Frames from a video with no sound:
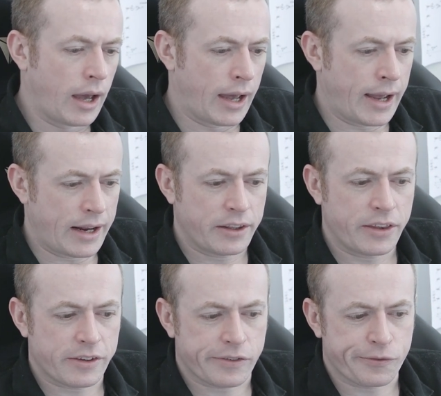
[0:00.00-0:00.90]
Uh, and I
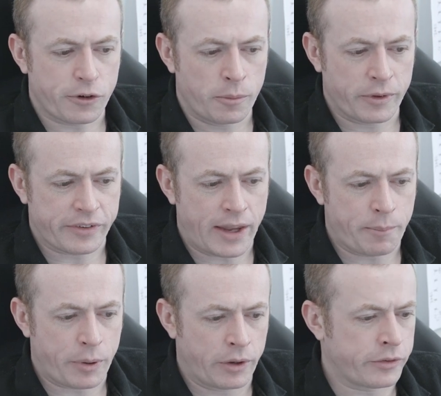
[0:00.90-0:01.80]
think it's from the same
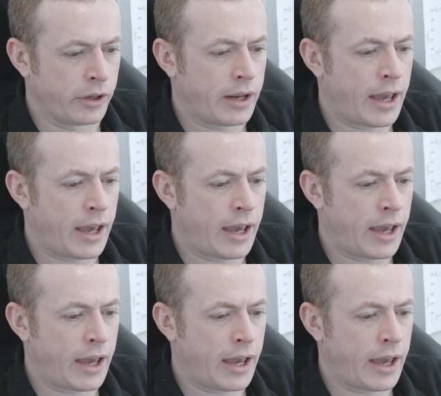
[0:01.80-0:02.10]
person.